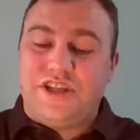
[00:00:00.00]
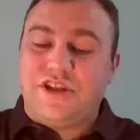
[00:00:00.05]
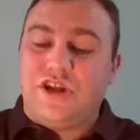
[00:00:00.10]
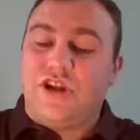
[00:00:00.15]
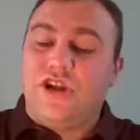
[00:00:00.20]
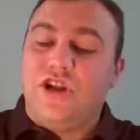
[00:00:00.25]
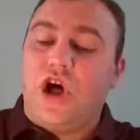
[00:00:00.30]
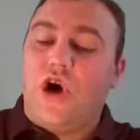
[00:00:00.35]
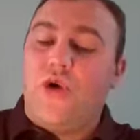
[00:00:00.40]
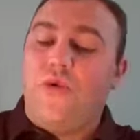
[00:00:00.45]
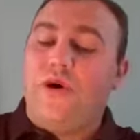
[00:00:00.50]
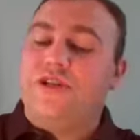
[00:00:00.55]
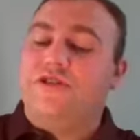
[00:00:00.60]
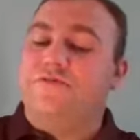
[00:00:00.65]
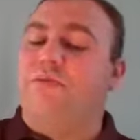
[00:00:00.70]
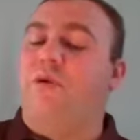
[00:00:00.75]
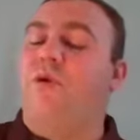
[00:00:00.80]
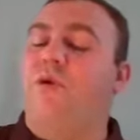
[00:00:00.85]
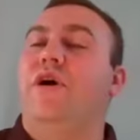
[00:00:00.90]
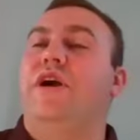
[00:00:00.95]
say the
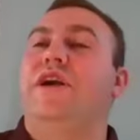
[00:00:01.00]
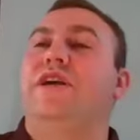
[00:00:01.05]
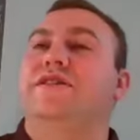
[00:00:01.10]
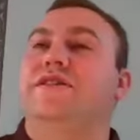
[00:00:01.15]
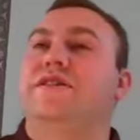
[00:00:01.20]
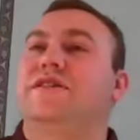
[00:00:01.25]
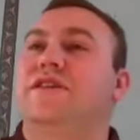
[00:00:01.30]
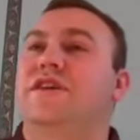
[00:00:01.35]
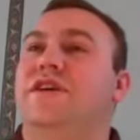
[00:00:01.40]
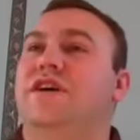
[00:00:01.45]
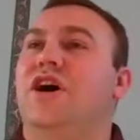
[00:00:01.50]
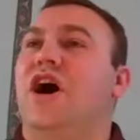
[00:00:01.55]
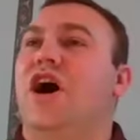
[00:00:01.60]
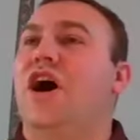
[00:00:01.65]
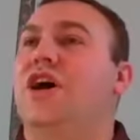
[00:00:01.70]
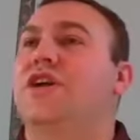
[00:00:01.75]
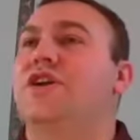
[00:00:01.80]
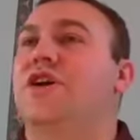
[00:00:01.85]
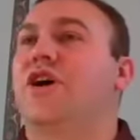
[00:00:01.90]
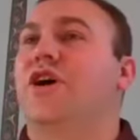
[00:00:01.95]
lowest point
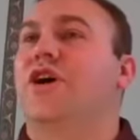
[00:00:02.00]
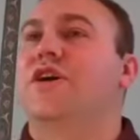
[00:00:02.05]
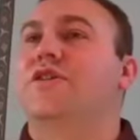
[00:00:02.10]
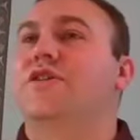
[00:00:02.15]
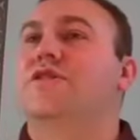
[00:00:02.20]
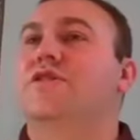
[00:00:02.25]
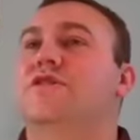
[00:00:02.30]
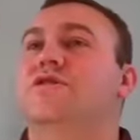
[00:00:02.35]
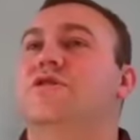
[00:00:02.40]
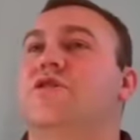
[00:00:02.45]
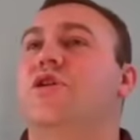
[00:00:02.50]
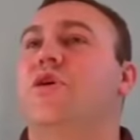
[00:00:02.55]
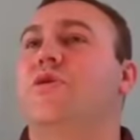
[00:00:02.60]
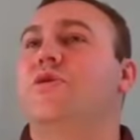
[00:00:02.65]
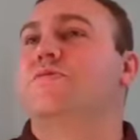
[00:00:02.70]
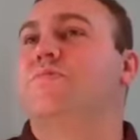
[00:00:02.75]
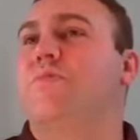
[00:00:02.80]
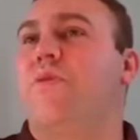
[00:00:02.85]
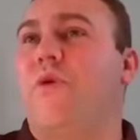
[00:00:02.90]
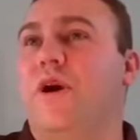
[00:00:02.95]
on earth, the
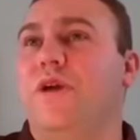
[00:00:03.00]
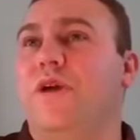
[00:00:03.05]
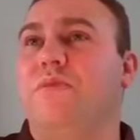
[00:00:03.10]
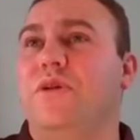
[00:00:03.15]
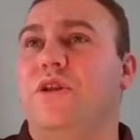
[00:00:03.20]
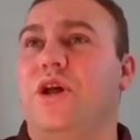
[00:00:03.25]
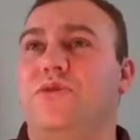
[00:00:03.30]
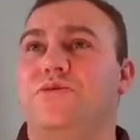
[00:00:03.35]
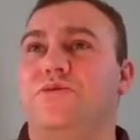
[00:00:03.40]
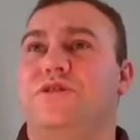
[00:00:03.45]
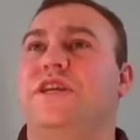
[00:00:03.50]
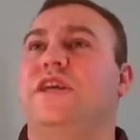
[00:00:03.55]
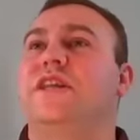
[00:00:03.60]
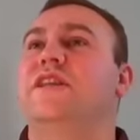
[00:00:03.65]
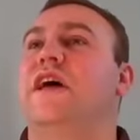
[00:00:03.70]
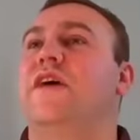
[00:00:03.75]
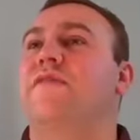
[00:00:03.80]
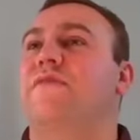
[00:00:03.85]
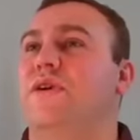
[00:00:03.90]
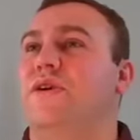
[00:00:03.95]
lowest point below sea
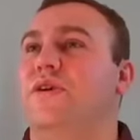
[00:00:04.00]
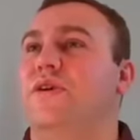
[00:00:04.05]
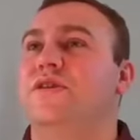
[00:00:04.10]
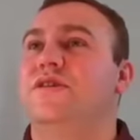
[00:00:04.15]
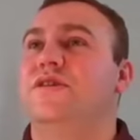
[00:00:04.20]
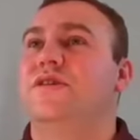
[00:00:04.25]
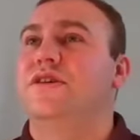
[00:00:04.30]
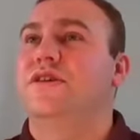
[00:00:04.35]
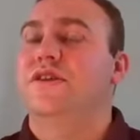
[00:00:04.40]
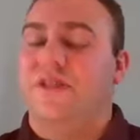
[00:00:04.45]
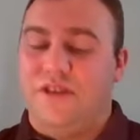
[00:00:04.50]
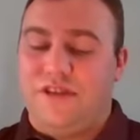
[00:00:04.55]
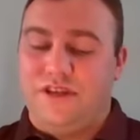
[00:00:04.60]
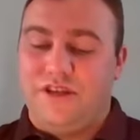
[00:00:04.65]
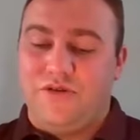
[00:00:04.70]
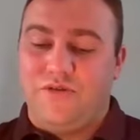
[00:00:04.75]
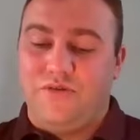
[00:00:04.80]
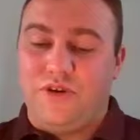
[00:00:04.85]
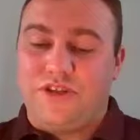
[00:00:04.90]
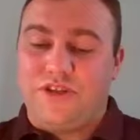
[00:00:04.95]
level,
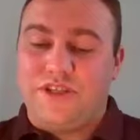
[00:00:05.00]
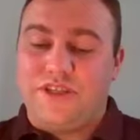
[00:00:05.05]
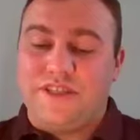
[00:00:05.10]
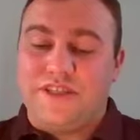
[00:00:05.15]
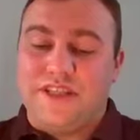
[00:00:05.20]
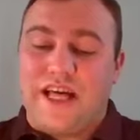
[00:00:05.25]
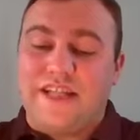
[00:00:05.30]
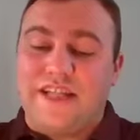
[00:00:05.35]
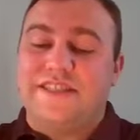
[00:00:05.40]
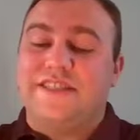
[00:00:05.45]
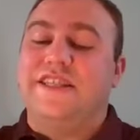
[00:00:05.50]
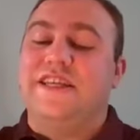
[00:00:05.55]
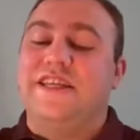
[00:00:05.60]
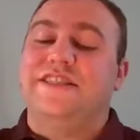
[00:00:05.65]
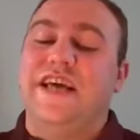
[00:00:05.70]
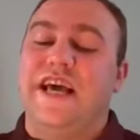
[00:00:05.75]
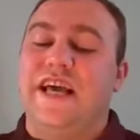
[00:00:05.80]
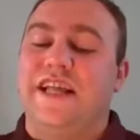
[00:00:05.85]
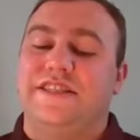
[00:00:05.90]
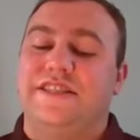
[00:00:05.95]
that's the
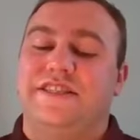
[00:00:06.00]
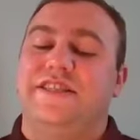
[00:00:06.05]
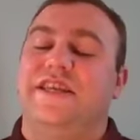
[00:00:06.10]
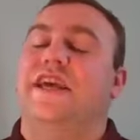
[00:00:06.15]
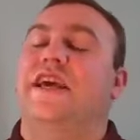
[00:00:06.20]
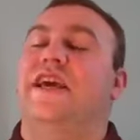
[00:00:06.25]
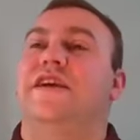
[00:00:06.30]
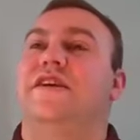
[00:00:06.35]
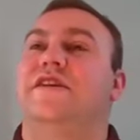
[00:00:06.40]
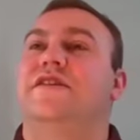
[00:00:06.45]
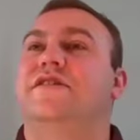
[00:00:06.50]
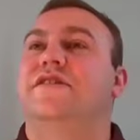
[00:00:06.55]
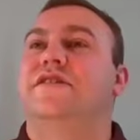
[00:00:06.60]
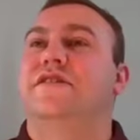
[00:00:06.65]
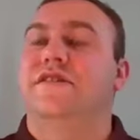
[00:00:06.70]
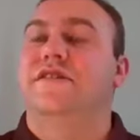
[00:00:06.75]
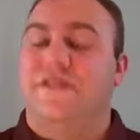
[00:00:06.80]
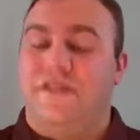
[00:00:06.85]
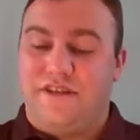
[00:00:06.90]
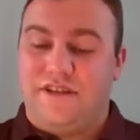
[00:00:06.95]
Dead Sea.
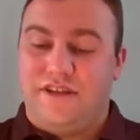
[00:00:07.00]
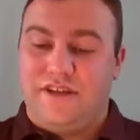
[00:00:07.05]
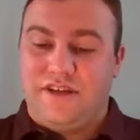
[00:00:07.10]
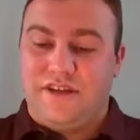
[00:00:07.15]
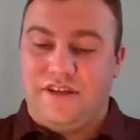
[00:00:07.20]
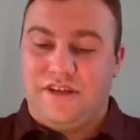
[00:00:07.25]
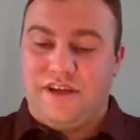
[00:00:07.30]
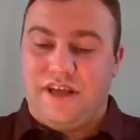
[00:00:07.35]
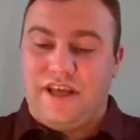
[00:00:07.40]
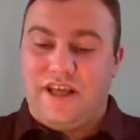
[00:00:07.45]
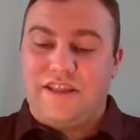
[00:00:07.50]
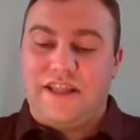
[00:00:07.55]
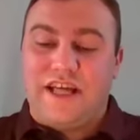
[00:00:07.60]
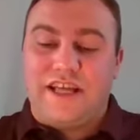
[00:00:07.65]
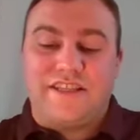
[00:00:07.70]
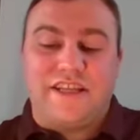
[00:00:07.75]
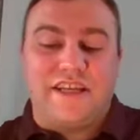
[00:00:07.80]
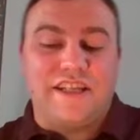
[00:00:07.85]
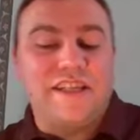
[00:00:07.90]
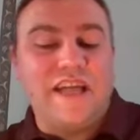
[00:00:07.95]

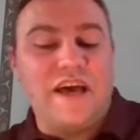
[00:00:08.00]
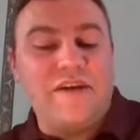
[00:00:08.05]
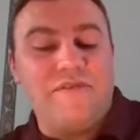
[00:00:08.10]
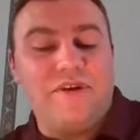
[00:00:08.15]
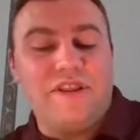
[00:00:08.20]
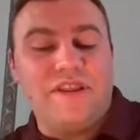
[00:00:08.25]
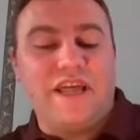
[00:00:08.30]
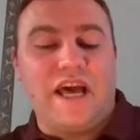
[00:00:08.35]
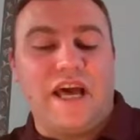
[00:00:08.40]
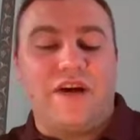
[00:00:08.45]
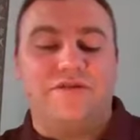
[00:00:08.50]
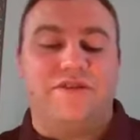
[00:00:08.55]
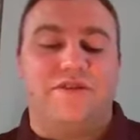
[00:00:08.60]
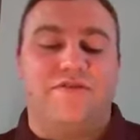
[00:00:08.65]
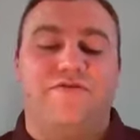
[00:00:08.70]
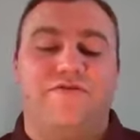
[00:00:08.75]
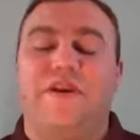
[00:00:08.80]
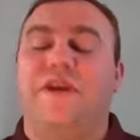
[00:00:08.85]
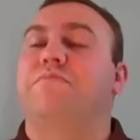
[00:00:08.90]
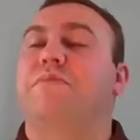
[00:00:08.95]
That's 11,000
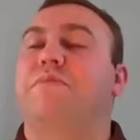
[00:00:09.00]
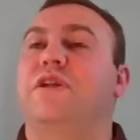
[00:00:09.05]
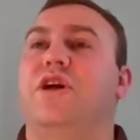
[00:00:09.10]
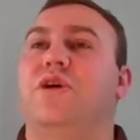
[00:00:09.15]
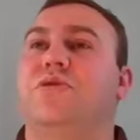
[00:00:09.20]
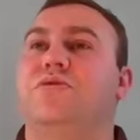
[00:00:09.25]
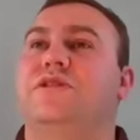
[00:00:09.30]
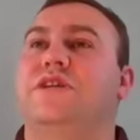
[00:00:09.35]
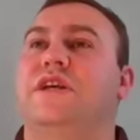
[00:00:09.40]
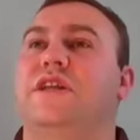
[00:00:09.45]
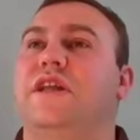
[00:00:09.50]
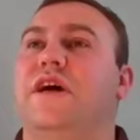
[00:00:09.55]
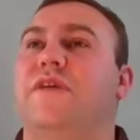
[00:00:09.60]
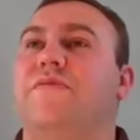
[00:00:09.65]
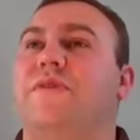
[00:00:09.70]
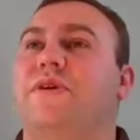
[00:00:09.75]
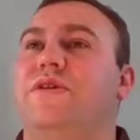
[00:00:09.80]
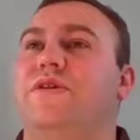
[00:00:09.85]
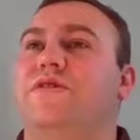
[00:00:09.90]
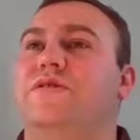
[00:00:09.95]
feet below sea
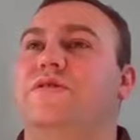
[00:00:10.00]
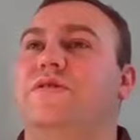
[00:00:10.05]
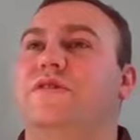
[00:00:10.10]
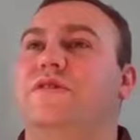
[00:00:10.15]
level.